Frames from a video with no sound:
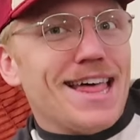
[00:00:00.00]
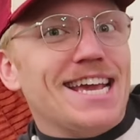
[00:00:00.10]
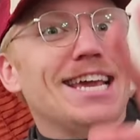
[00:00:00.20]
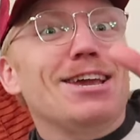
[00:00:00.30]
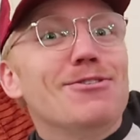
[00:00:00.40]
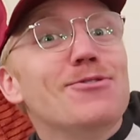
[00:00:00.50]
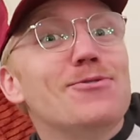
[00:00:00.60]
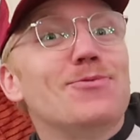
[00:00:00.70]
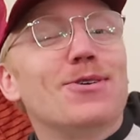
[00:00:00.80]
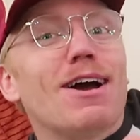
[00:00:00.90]
Like,
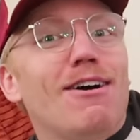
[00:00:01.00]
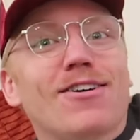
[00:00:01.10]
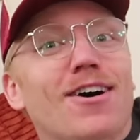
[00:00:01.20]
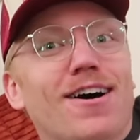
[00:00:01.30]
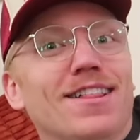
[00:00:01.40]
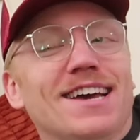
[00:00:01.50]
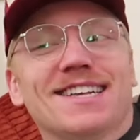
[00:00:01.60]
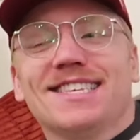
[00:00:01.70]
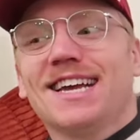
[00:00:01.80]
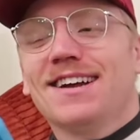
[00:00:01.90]
ew, we're
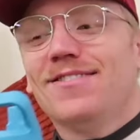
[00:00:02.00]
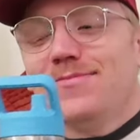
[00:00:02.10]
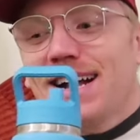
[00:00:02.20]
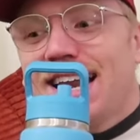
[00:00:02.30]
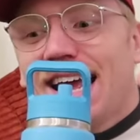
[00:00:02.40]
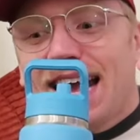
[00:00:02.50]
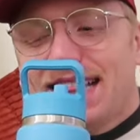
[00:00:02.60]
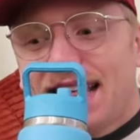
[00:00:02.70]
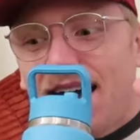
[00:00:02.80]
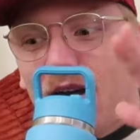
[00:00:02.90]
alcoholics. Like, oh my god, I
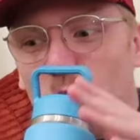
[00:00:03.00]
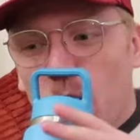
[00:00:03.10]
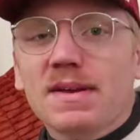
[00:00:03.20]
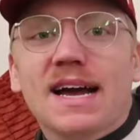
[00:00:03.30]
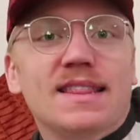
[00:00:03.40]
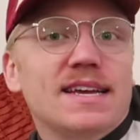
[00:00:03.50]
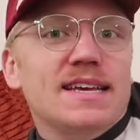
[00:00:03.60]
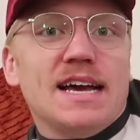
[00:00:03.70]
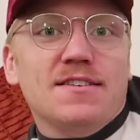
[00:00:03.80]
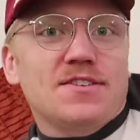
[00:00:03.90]
hate that. But yeah, the
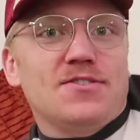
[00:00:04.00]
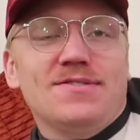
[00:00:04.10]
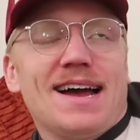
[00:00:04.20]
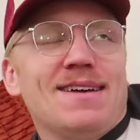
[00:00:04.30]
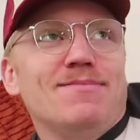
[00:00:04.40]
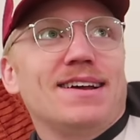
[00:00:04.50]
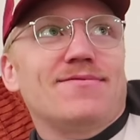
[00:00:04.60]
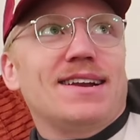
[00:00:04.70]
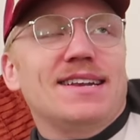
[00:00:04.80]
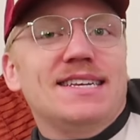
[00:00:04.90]
calzone, I'm like
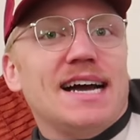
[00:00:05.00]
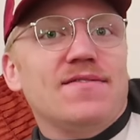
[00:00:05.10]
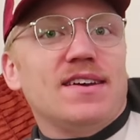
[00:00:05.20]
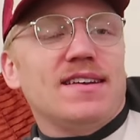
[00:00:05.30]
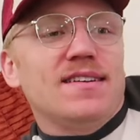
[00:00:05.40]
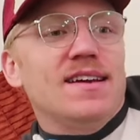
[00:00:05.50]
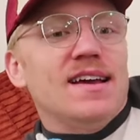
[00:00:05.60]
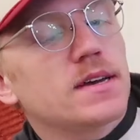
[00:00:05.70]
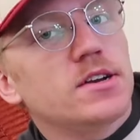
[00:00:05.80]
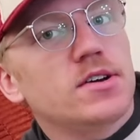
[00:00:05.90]
ready to dive in.
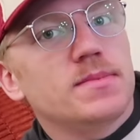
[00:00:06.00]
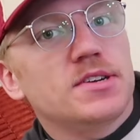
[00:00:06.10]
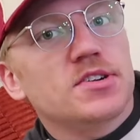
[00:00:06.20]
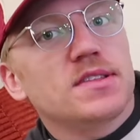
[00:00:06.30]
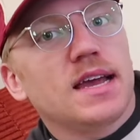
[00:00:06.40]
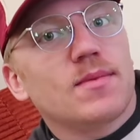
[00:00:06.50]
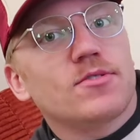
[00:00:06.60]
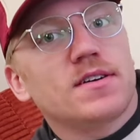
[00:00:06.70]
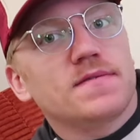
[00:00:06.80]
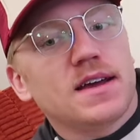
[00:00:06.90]
I don't know, I'm gonna turn the
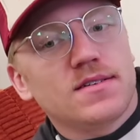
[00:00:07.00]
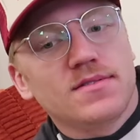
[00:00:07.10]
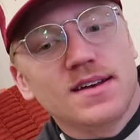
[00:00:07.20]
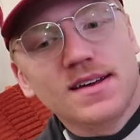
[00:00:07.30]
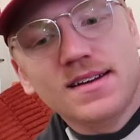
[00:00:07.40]
camera off now.